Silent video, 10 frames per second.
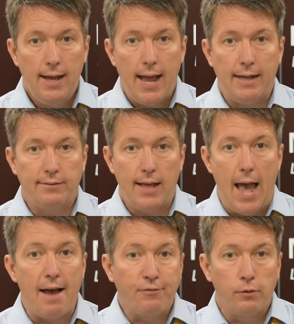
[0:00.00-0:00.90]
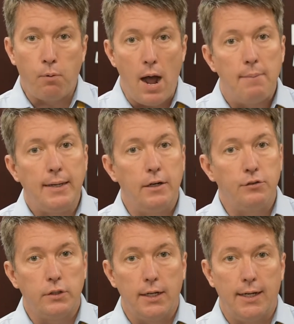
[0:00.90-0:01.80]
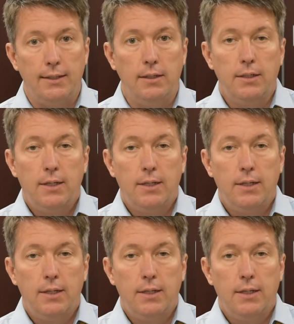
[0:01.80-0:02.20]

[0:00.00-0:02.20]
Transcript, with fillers: as after primaries are done.